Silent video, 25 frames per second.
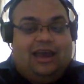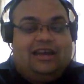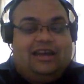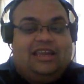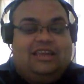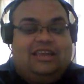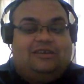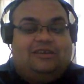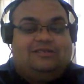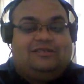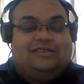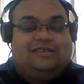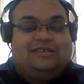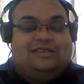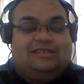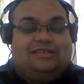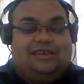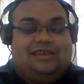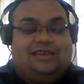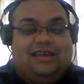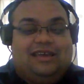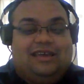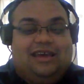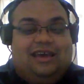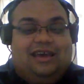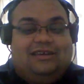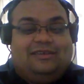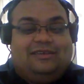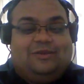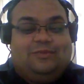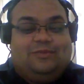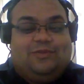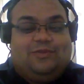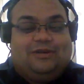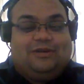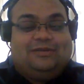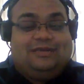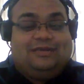using is
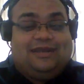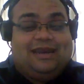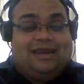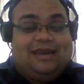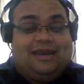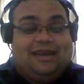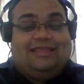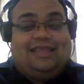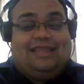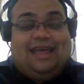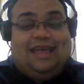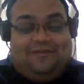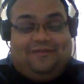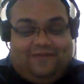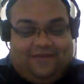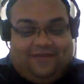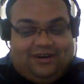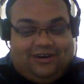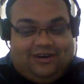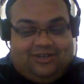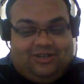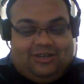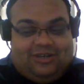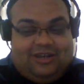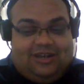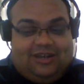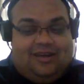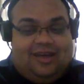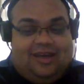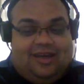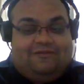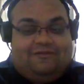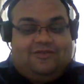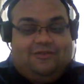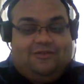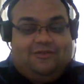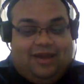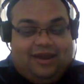supporting that version that you
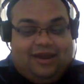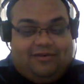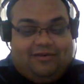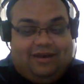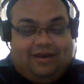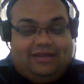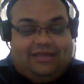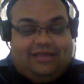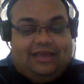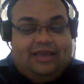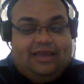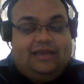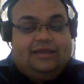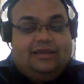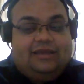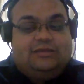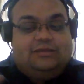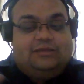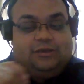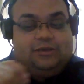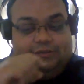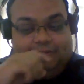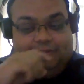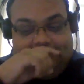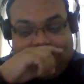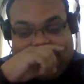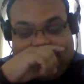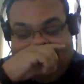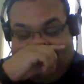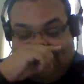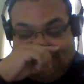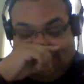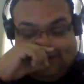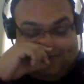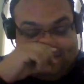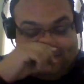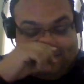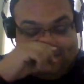have to migrate. So
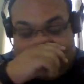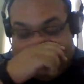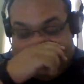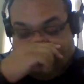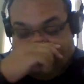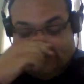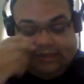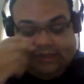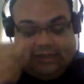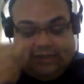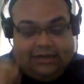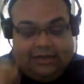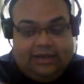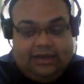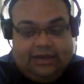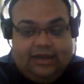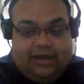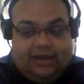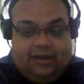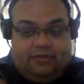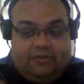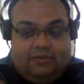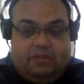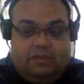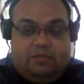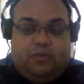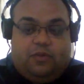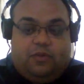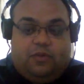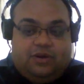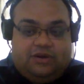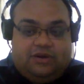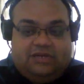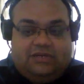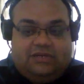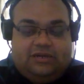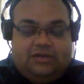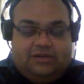besides, of course,
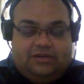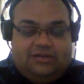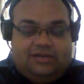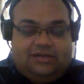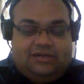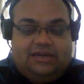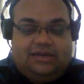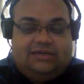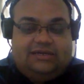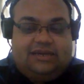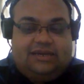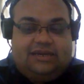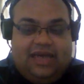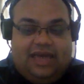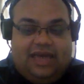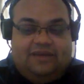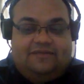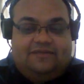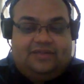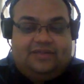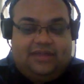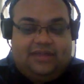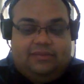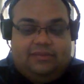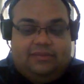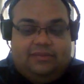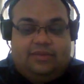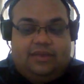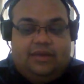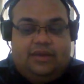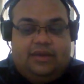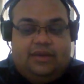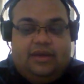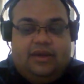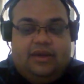reporting those things and having them